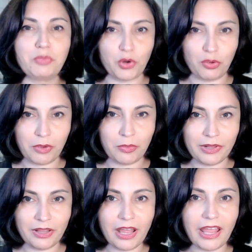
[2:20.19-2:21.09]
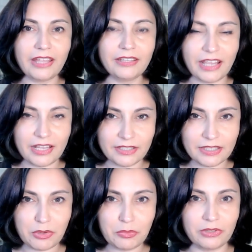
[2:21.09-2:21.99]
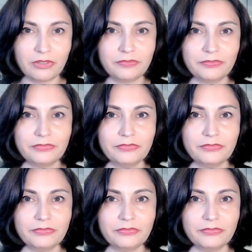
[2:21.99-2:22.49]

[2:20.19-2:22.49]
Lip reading: probable and estimable.